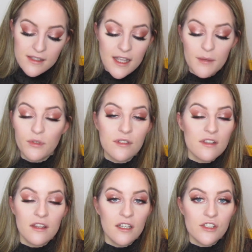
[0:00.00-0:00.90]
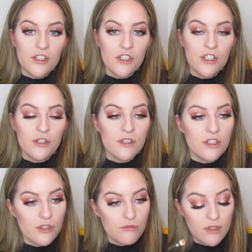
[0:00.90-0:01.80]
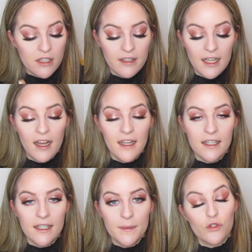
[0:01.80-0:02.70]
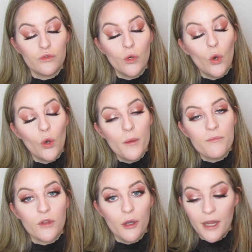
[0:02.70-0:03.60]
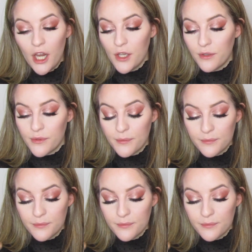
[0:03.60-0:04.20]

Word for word: same bronzer that I just used and just really lightly draw on my nose.